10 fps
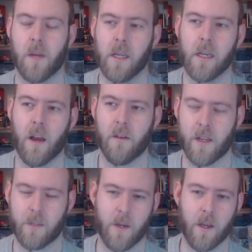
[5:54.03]
you know, that's
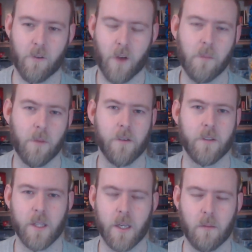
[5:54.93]
been a great boon to
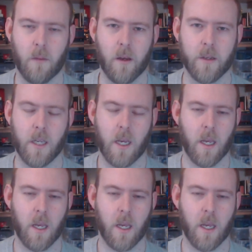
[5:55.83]
the community.